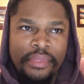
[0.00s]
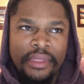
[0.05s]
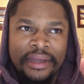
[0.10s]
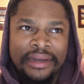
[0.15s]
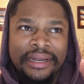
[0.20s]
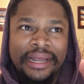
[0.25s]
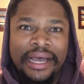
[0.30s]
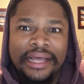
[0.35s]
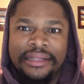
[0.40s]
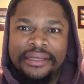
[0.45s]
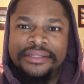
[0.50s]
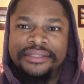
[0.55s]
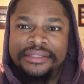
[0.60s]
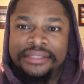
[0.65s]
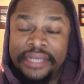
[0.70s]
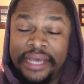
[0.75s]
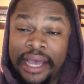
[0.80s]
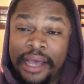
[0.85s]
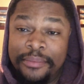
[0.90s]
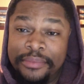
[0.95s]
knowledge
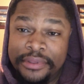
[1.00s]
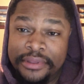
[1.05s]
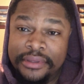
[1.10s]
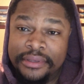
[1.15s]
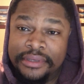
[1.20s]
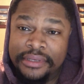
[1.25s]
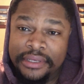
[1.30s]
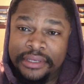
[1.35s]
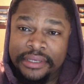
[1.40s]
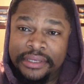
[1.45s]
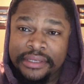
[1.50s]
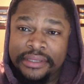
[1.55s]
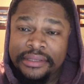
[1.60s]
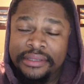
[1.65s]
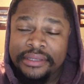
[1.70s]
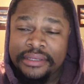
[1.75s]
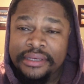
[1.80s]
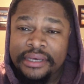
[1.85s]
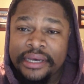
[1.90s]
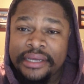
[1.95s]
depth in
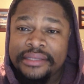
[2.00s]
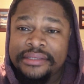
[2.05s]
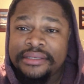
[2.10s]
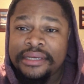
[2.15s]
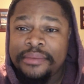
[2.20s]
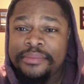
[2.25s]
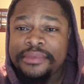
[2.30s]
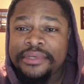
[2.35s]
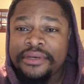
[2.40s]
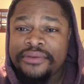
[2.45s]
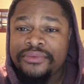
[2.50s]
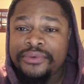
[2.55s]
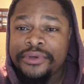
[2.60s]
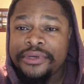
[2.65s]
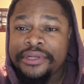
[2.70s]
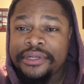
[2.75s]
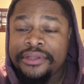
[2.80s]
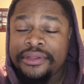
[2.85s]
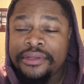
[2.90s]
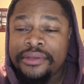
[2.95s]
the concept of
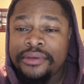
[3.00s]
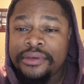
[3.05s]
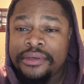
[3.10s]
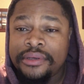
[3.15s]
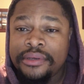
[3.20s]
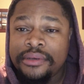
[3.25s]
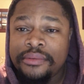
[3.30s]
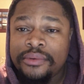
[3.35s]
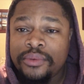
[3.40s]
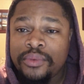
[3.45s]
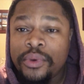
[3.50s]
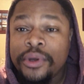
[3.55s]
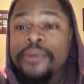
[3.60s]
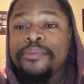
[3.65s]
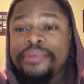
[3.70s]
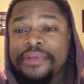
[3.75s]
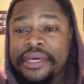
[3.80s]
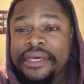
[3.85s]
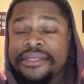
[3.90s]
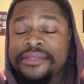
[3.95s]
working in the
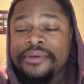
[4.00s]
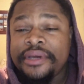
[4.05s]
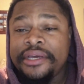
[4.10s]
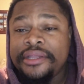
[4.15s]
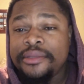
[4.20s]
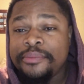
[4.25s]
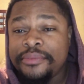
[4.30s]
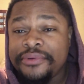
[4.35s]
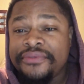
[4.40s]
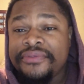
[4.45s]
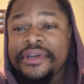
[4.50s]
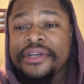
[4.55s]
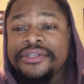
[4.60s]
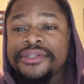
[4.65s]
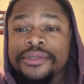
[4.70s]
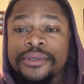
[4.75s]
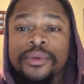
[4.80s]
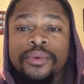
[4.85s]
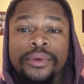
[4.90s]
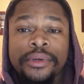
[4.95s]
workplace, right, in the
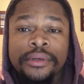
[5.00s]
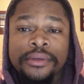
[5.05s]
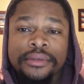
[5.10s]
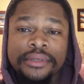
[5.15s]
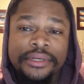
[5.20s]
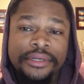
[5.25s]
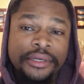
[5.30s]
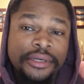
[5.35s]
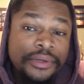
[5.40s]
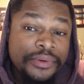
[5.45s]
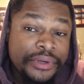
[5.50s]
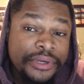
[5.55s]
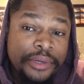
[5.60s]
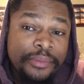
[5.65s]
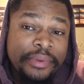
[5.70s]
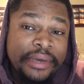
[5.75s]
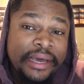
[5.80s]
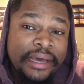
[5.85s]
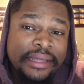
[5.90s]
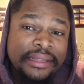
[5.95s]
professional world, in a career
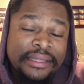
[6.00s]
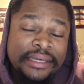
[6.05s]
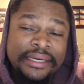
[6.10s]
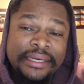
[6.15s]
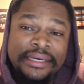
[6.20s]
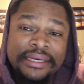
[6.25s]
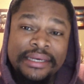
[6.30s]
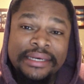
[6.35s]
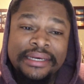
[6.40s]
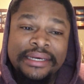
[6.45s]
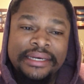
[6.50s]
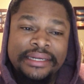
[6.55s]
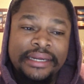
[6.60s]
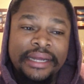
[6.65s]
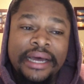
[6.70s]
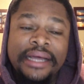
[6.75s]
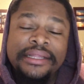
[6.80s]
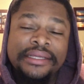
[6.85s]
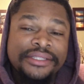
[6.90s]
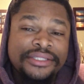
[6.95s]
path.
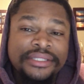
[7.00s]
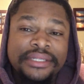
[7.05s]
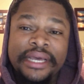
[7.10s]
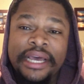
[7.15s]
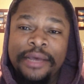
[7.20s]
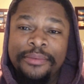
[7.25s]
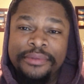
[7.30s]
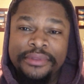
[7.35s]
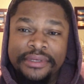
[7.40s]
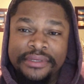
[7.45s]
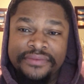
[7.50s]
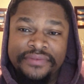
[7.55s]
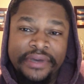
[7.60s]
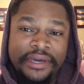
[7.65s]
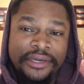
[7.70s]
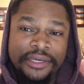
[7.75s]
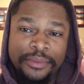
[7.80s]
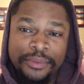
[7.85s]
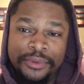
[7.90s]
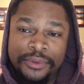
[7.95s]
Knowledge depth is
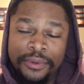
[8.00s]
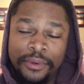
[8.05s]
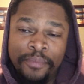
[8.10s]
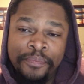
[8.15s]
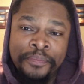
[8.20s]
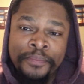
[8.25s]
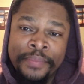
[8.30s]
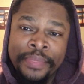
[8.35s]
valuable